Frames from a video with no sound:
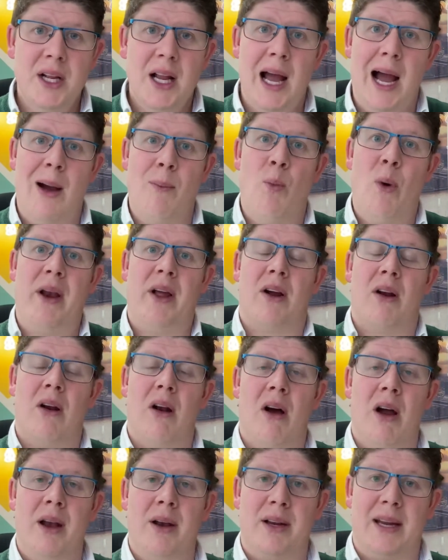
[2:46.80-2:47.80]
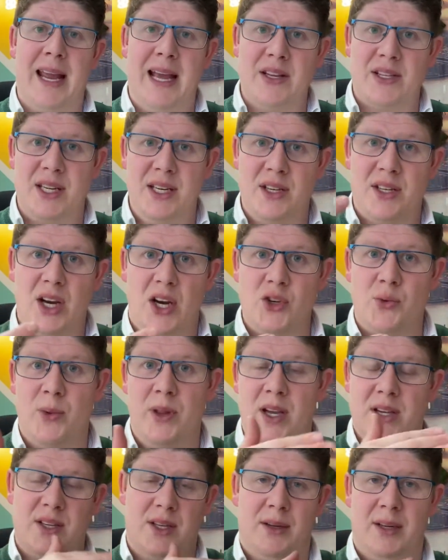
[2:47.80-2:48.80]
and when a client gets in touch with
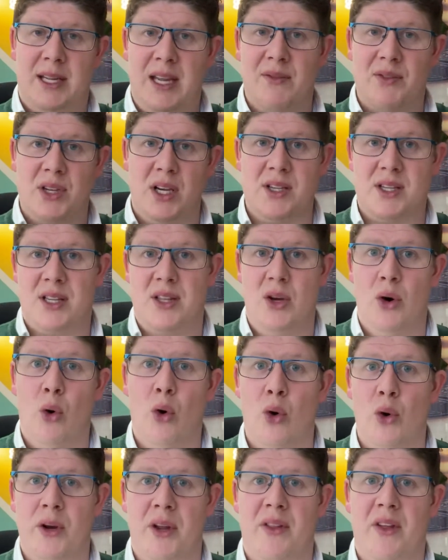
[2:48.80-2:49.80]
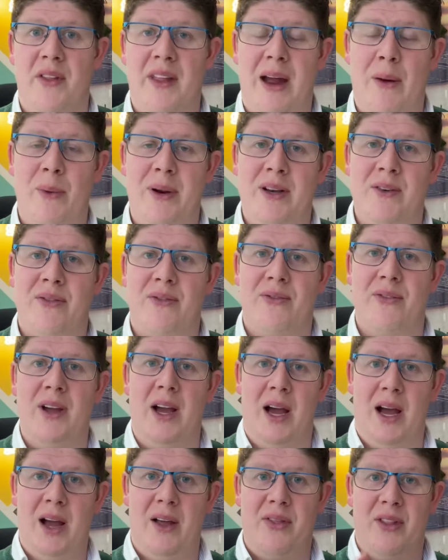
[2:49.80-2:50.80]
us and gives us the order that
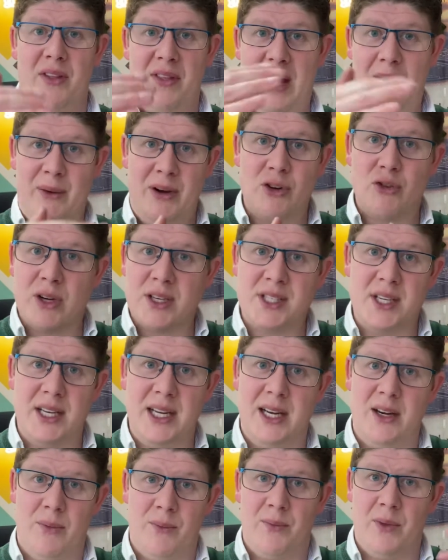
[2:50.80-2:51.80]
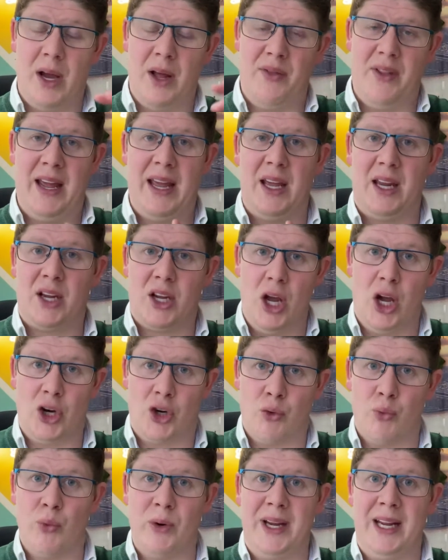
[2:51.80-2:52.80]
they're interested in and they
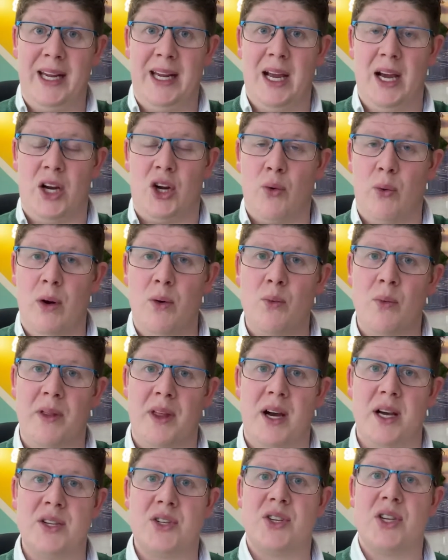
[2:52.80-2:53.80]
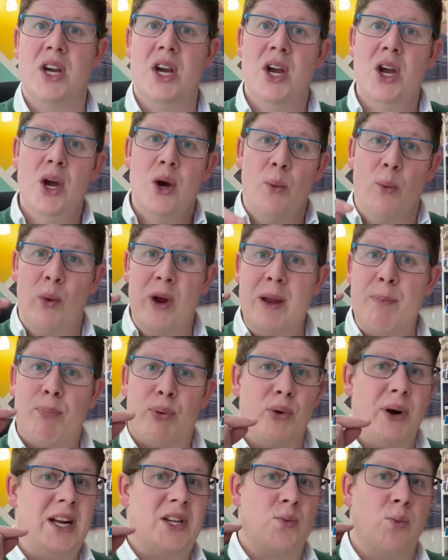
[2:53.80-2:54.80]
agree a quote with us, we
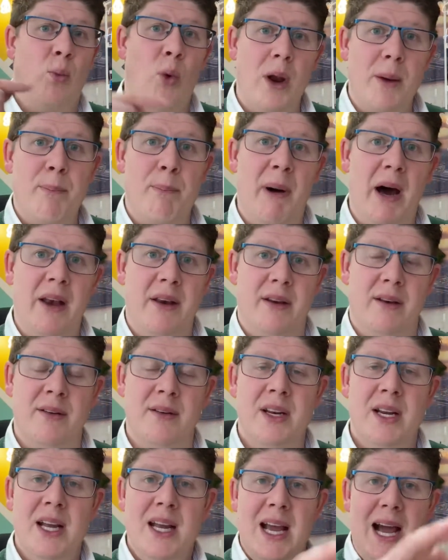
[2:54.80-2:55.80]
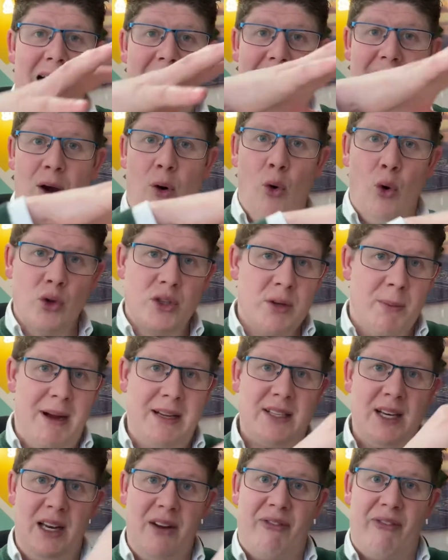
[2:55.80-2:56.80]
press one button and it
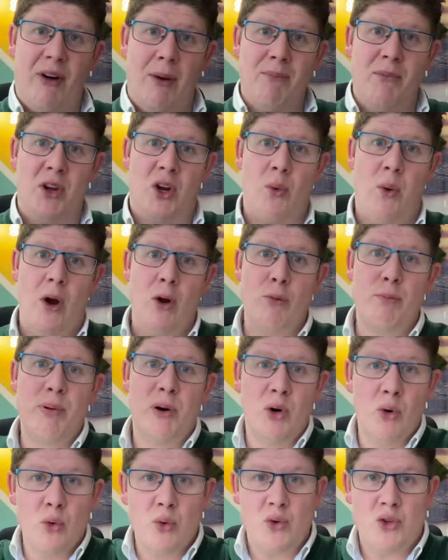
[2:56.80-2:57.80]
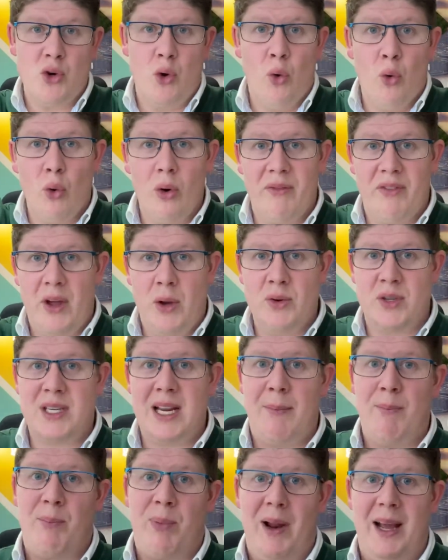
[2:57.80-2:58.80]
automatically from the quote pulls all of those
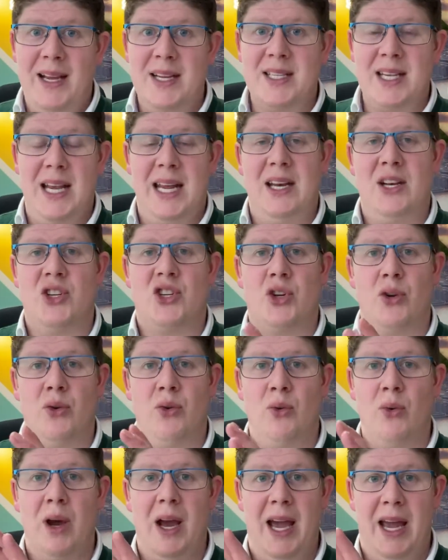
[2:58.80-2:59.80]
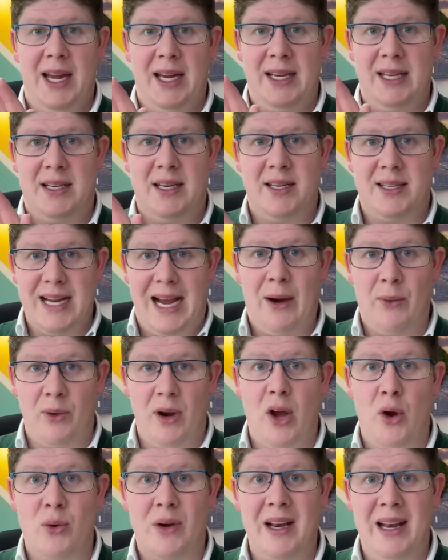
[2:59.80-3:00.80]
templates into a
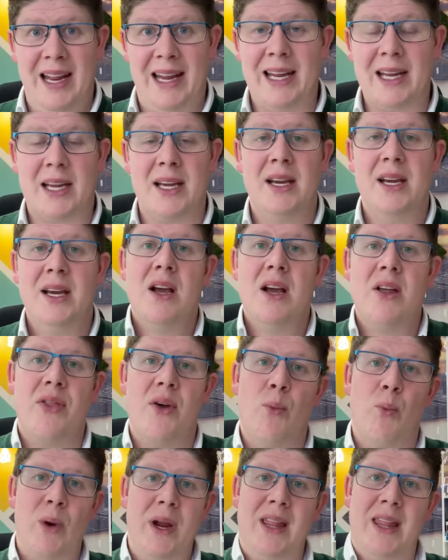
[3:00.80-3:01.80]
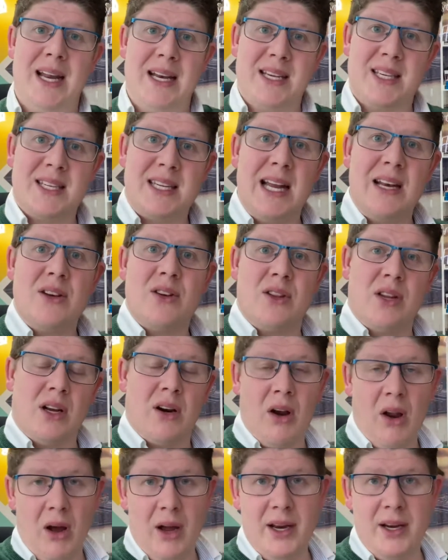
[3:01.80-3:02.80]
download link that we then send the
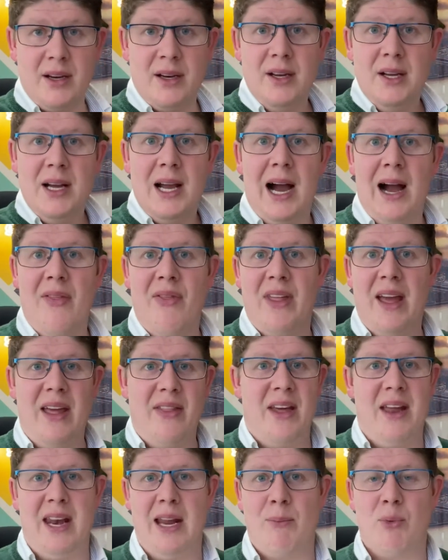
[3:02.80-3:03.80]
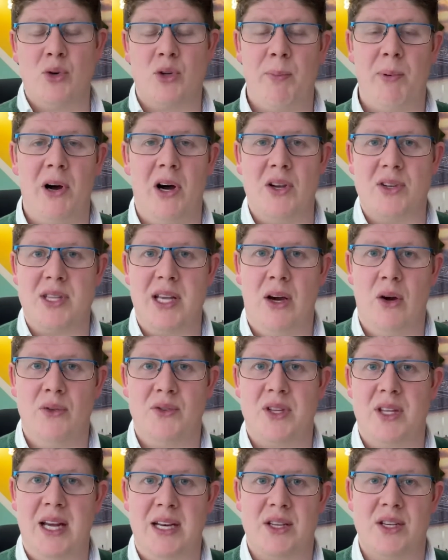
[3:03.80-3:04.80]
client, and they're then able to pass that on
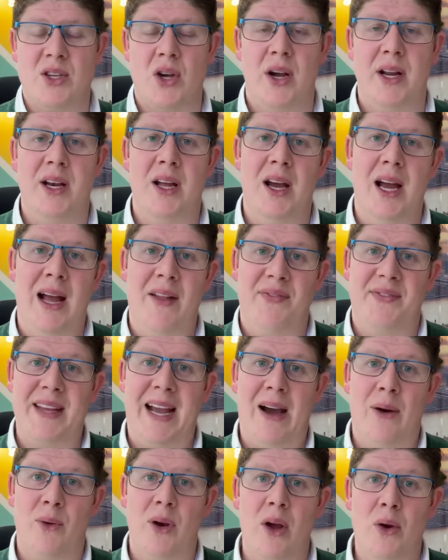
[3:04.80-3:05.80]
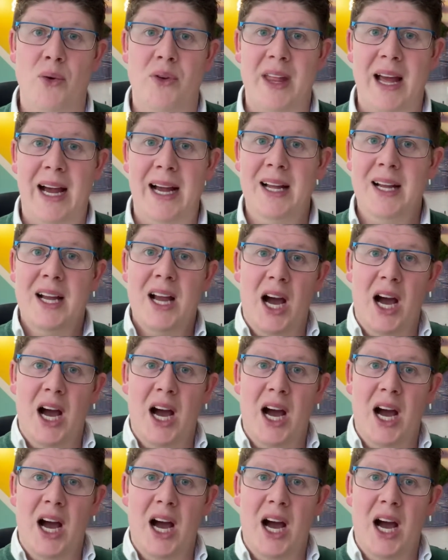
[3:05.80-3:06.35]
to their designer and download that.